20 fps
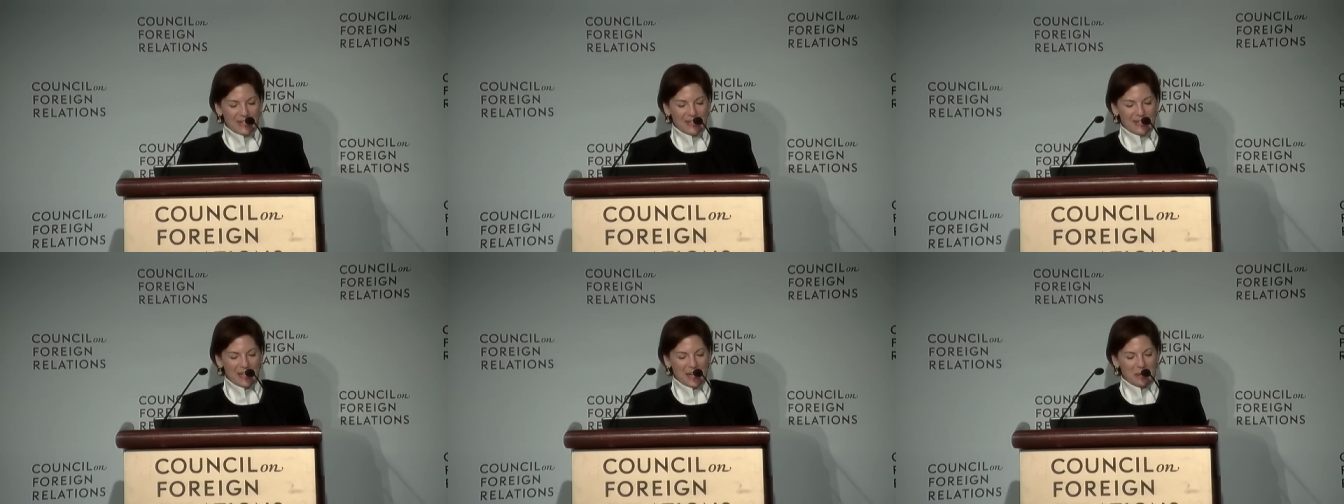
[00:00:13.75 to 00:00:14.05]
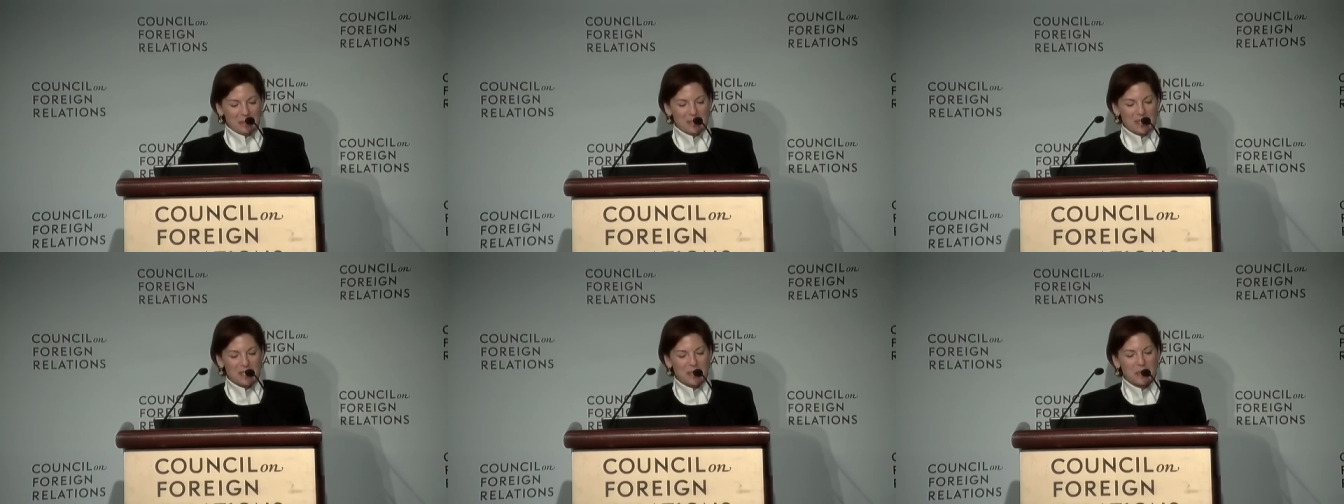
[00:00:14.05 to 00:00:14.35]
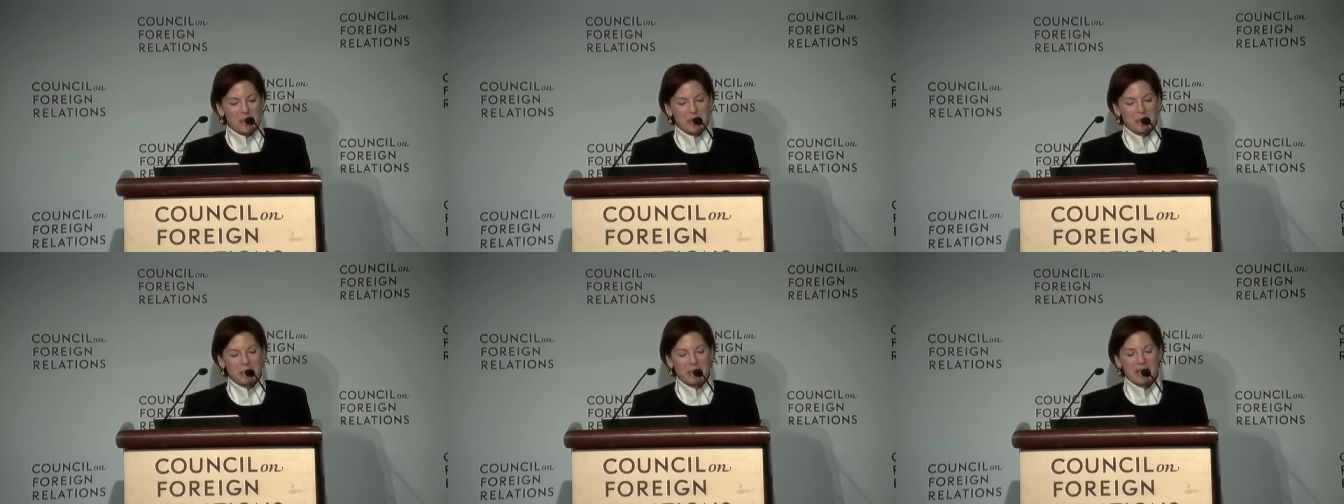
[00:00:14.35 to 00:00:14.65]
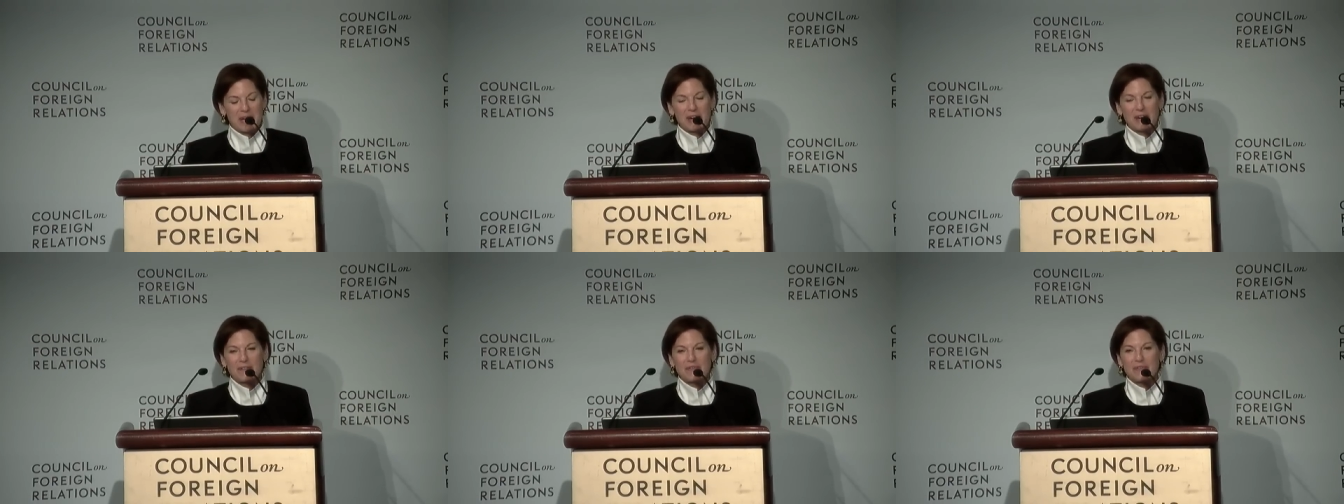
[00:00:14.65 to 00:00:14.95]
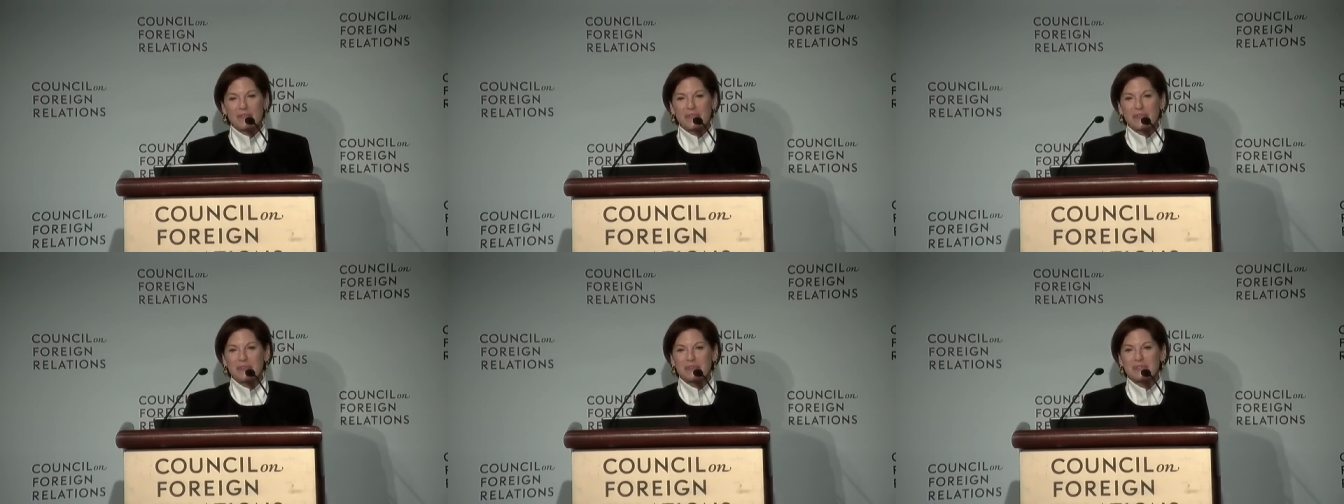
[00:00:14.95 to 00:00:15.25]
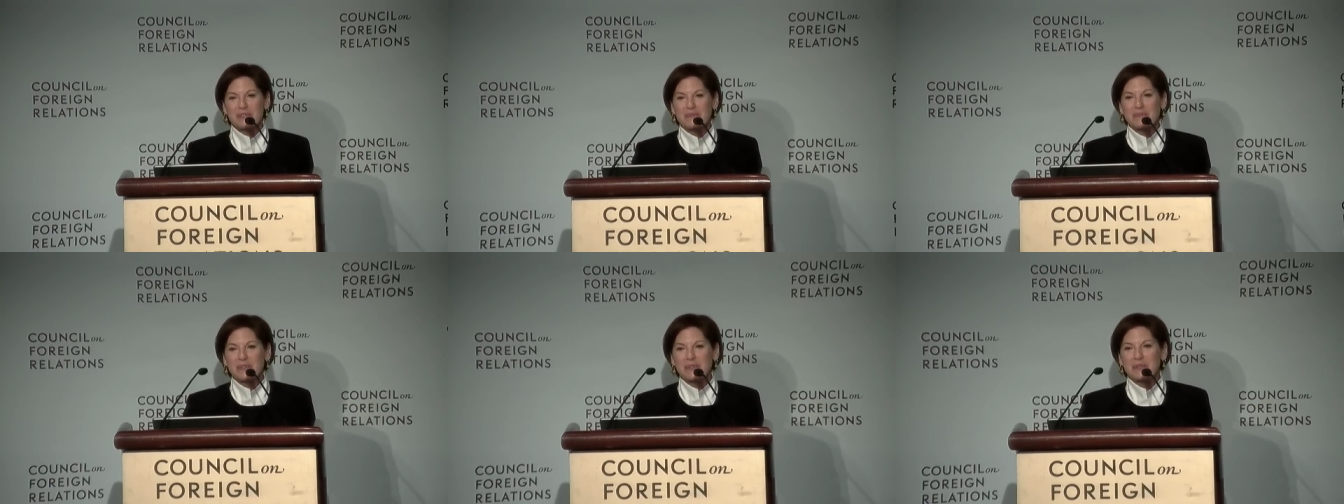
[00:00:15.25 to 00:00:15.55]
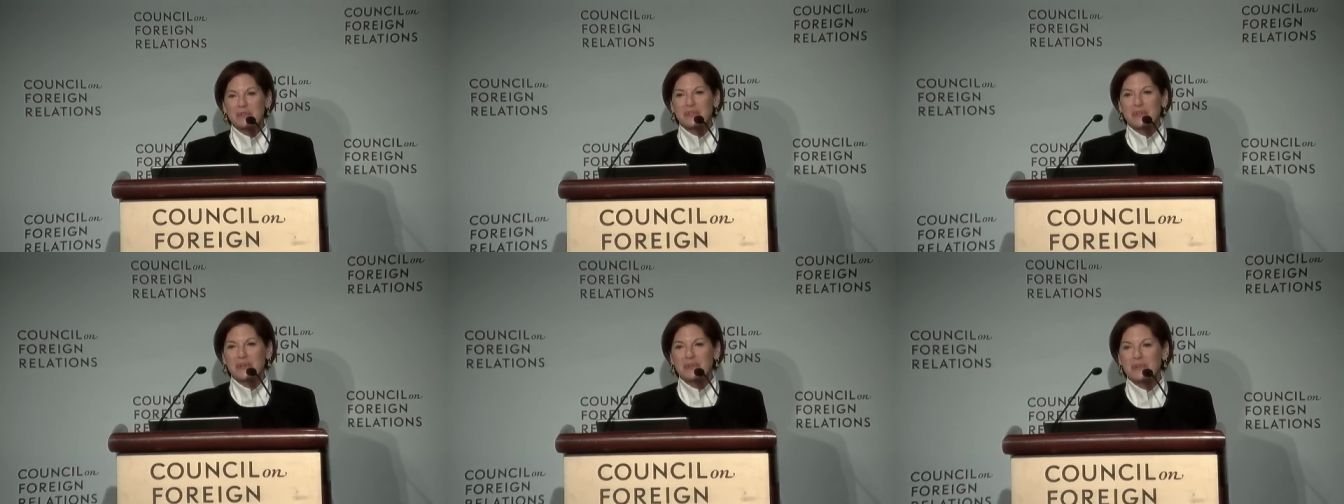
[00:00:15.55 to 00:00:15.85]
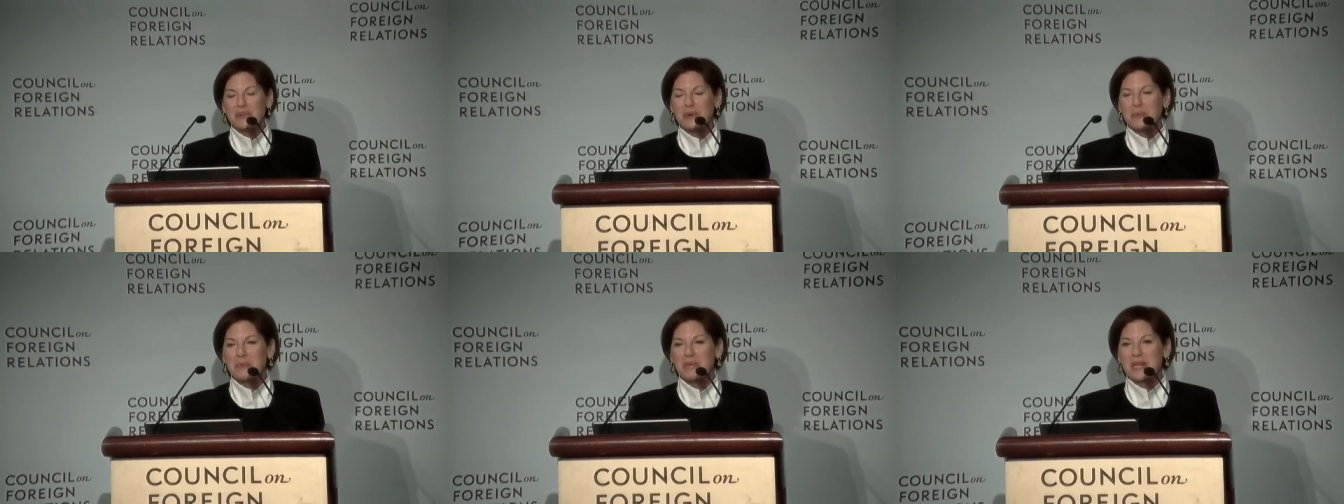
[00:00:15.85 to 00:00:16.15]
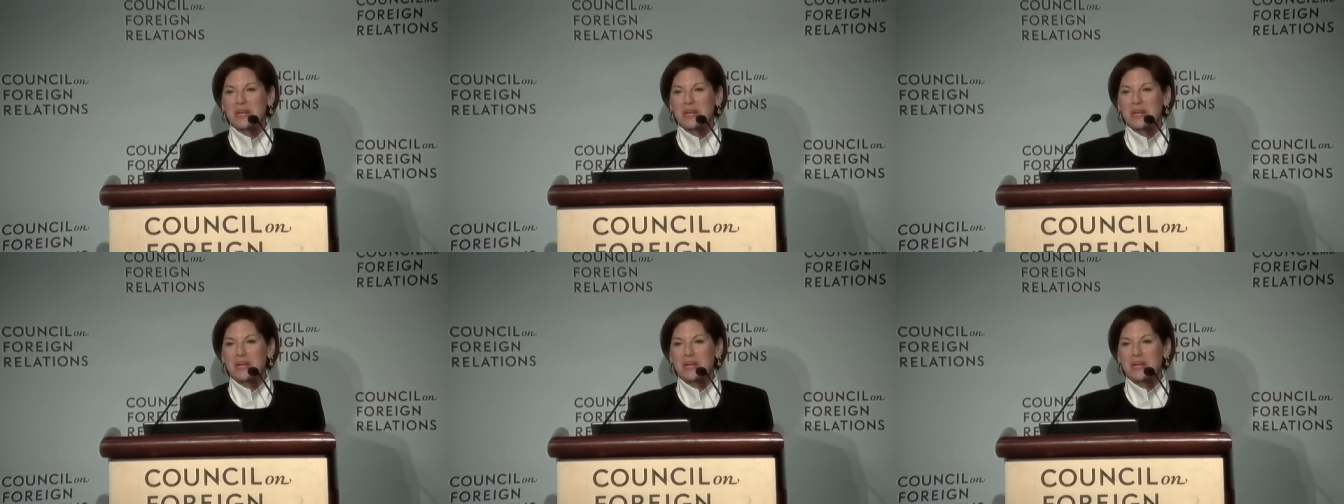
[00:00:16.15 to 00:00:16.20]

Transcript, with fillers: I'm Zoe Baird. For those of you who don't know me,